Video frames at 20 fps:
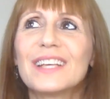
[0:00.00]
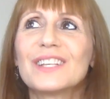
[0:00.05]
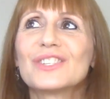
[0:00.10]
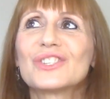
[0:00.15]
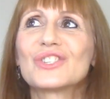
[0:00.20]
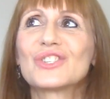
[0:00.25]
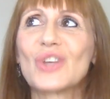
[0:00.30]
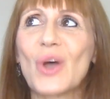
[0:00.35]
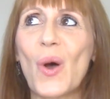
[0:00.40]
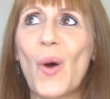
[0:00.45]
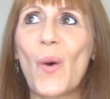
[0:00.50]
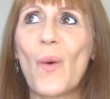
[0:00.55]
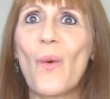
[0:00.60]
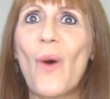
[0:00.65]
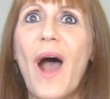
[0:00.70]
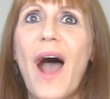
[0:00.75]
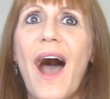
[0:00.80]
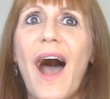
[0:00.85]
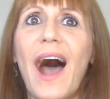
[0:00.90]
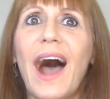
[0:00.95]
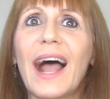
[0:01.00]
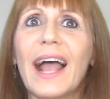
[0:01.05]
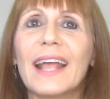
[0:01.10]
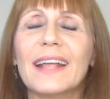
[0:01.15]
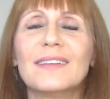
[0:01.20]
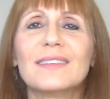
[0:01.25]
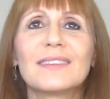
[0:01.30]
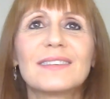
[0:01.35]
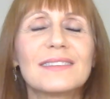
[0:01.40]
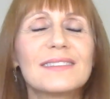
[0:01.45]
So
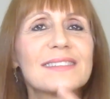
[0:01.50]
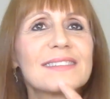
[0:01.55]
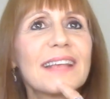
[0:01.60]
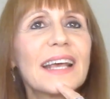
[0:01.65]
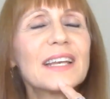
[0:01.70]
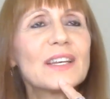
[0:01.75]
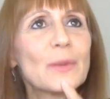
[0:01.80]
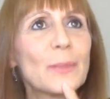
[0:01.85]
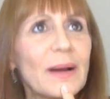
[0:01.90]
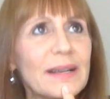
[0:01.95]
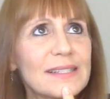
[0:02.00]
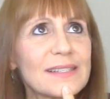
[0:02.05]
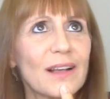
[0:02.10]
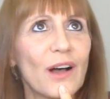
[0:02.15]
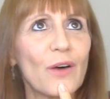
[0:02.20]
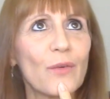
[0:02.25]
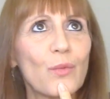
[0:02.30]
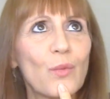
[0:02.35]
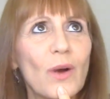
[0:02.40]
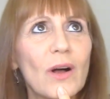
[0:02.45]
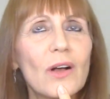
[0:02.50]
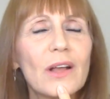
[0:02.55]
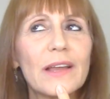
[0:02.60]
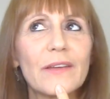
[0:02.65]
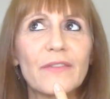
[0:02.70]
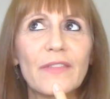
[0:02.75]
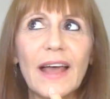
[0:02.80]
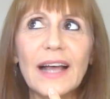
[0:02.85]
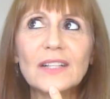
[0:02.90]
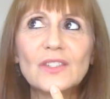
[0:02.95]
I said to myself, well,
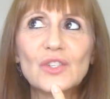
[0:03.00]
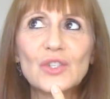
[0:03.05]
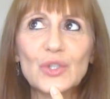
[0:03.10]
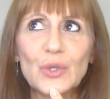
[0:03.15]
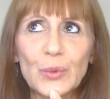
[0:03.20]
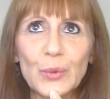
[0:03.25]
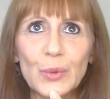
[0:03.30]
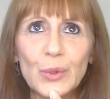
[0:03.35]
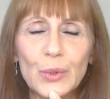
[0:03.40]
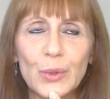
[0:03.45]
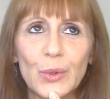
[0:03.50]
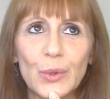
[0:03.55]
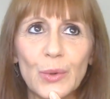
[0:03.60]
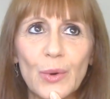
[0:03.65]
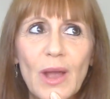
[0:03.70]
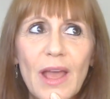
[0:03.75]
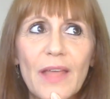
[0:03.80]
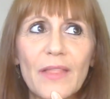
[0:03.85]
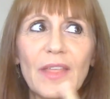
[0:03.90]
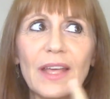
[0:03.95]
if that's true,